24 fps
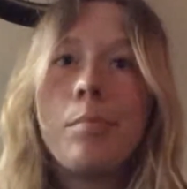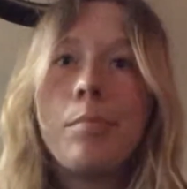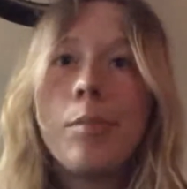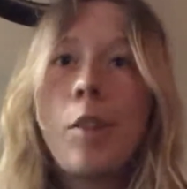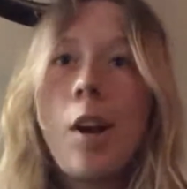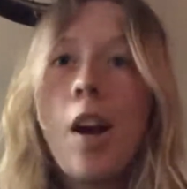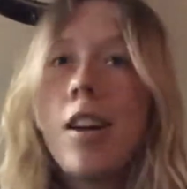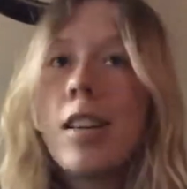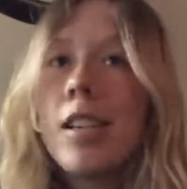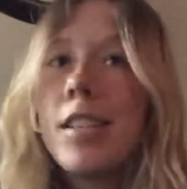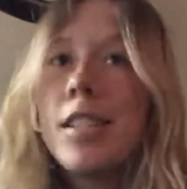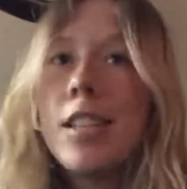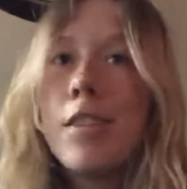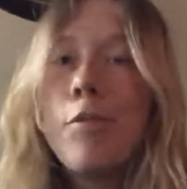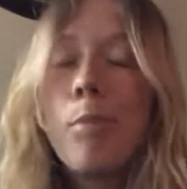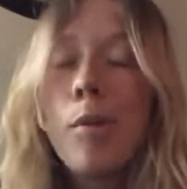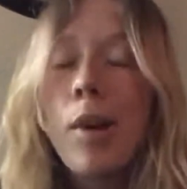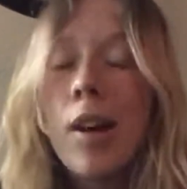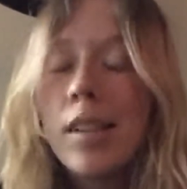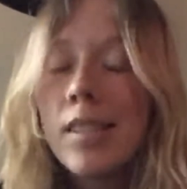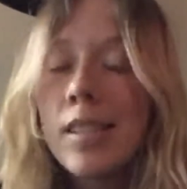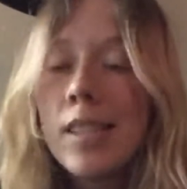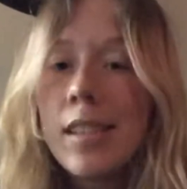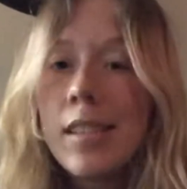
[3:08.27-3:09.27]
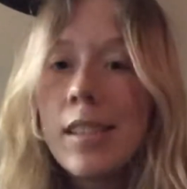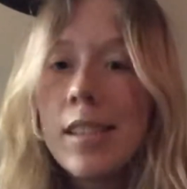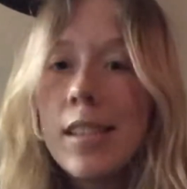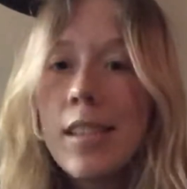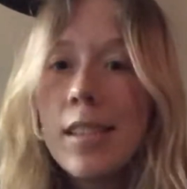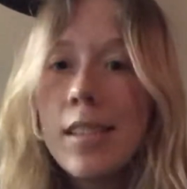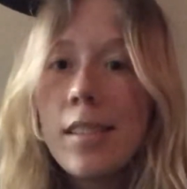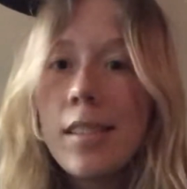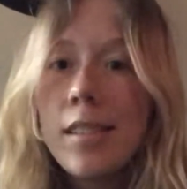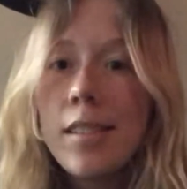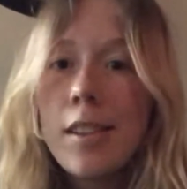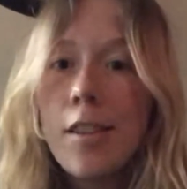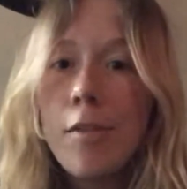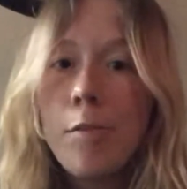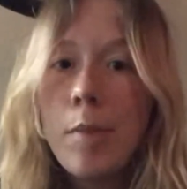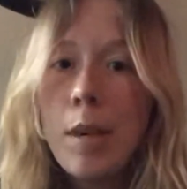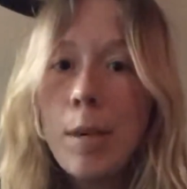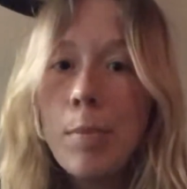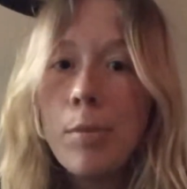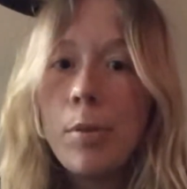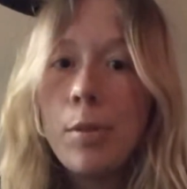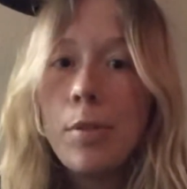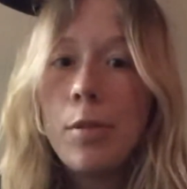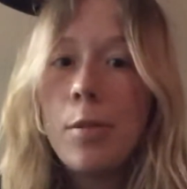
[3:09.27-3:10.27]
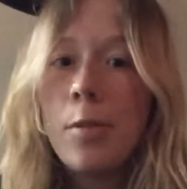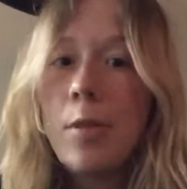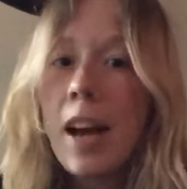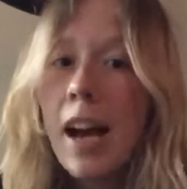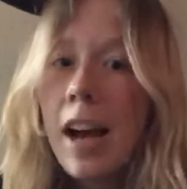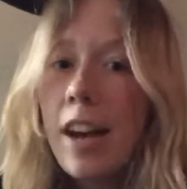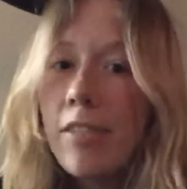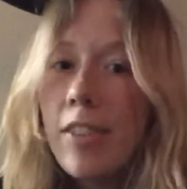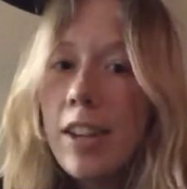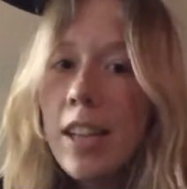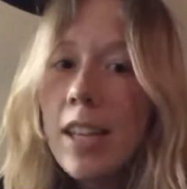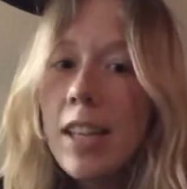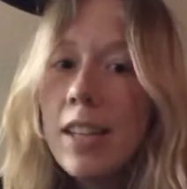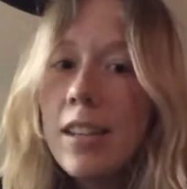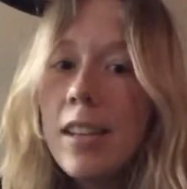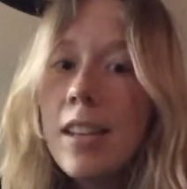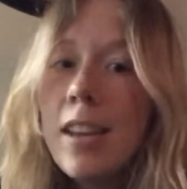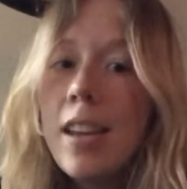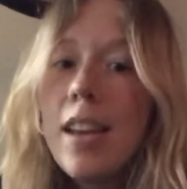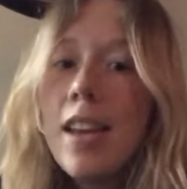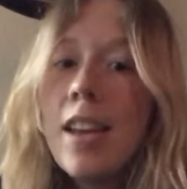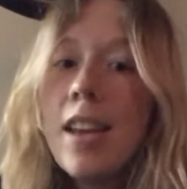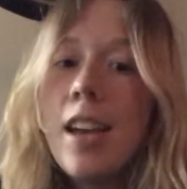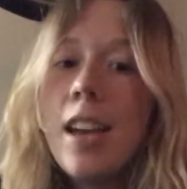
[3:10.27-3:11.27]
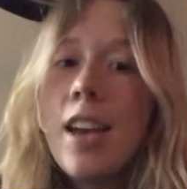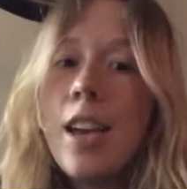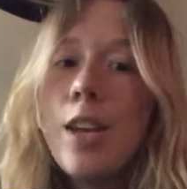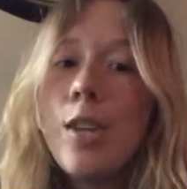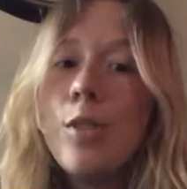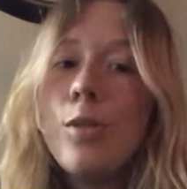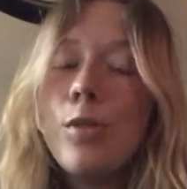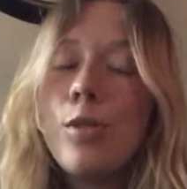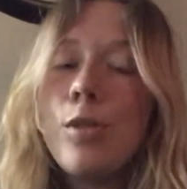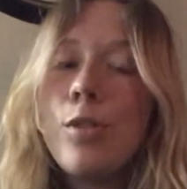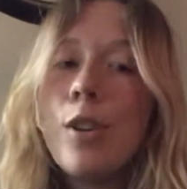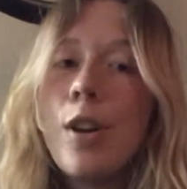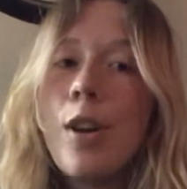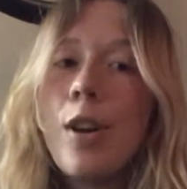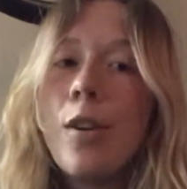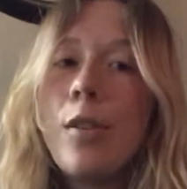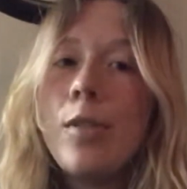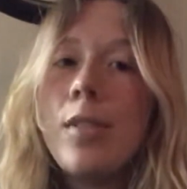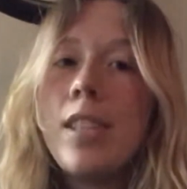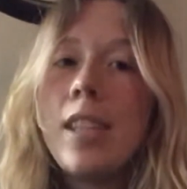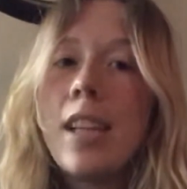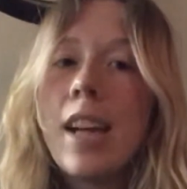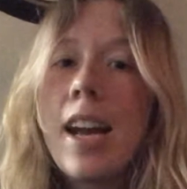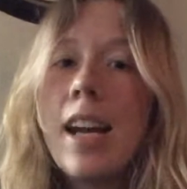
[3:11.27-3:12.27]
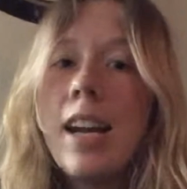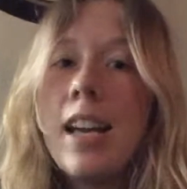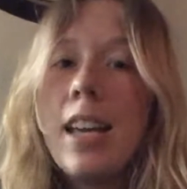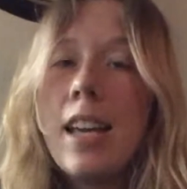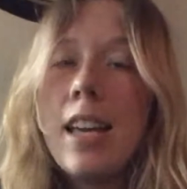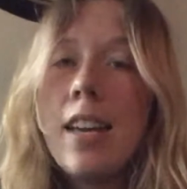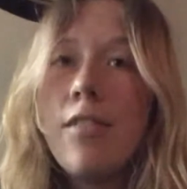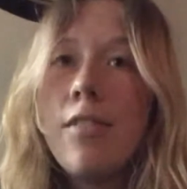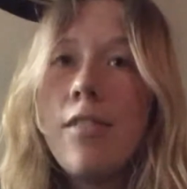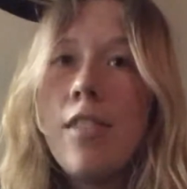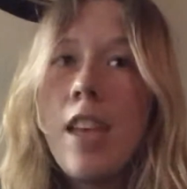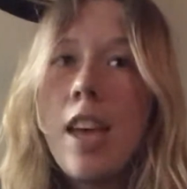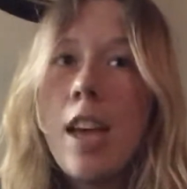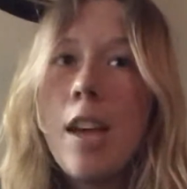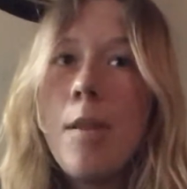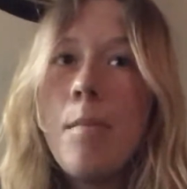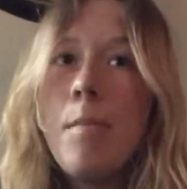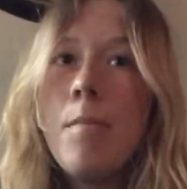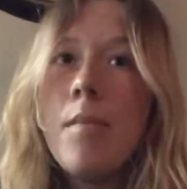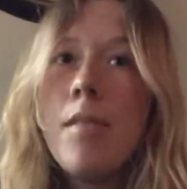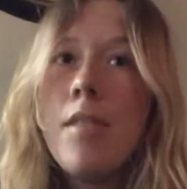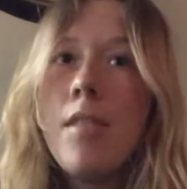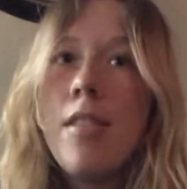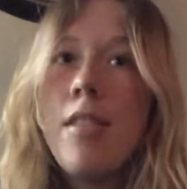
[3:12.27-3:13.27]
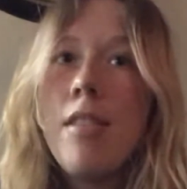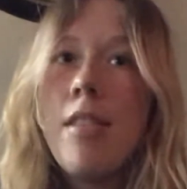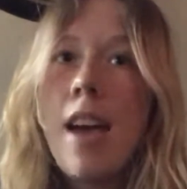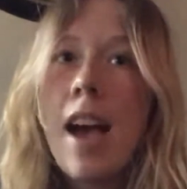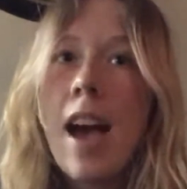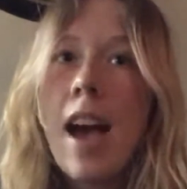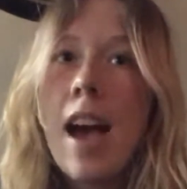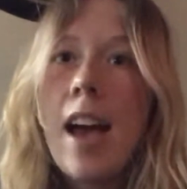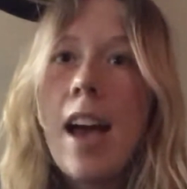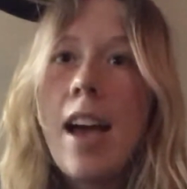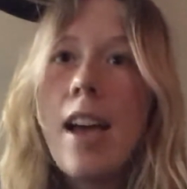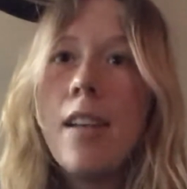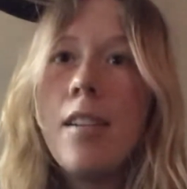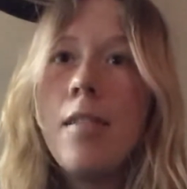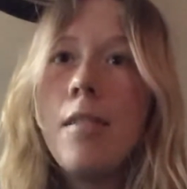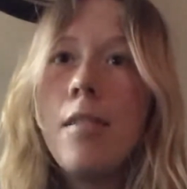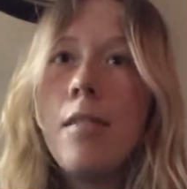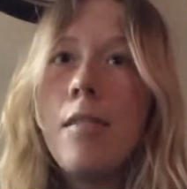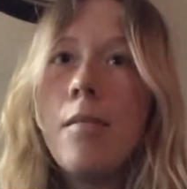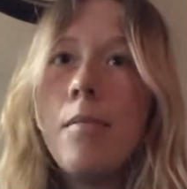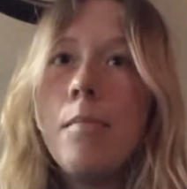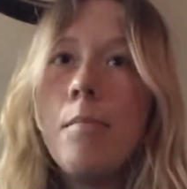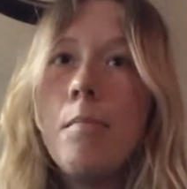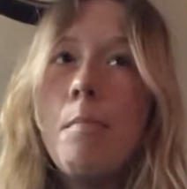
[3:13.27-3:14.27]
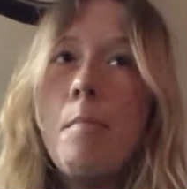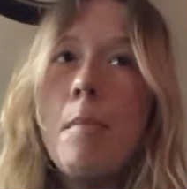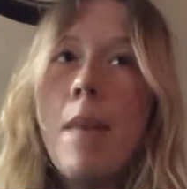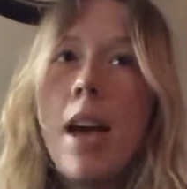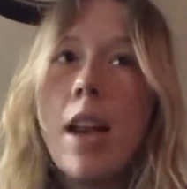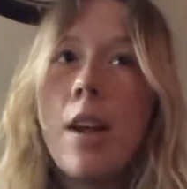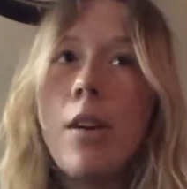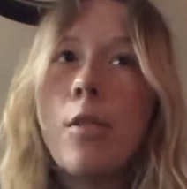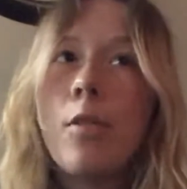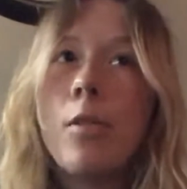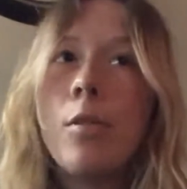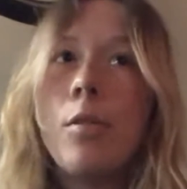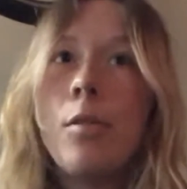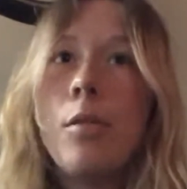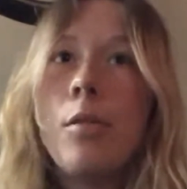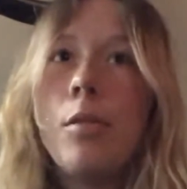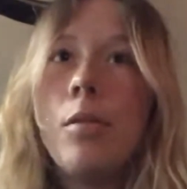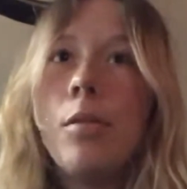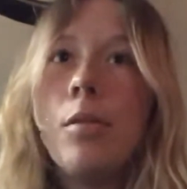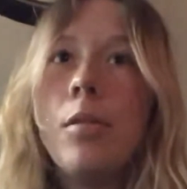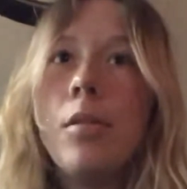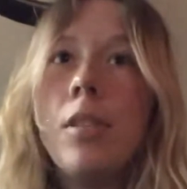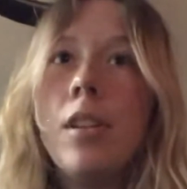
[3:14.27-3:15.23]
cognitive processes of people who have it. And so to kind of give them that medical,